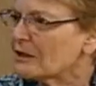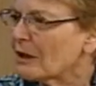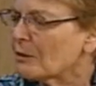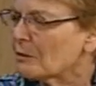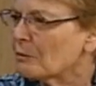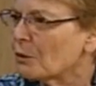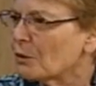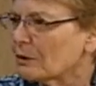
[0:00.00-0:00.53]
how
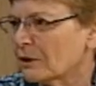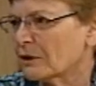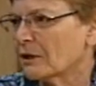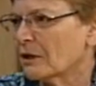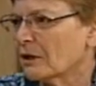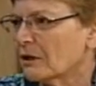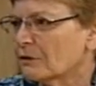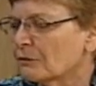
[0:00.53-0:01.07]
important
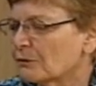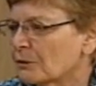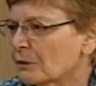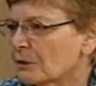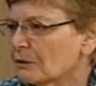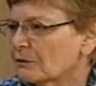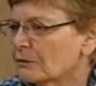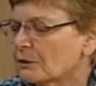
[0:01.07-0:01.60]
they are for
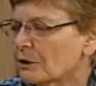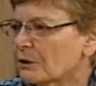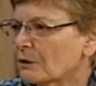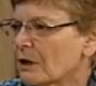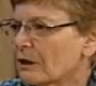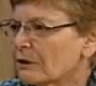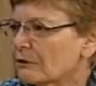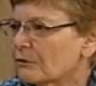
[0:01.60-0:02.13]
your
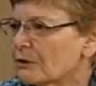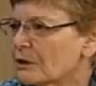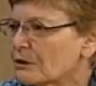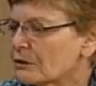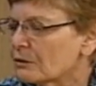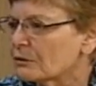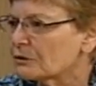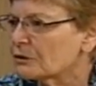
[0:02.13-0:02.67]
kind of
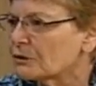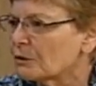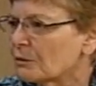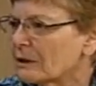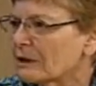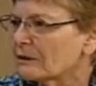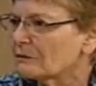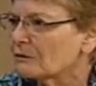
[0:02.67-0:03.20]
research. Do you
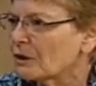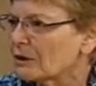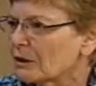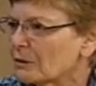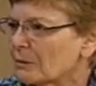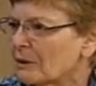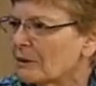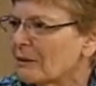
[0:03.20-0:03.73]
want to talk a
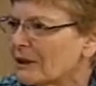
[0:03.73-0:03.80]
little bit about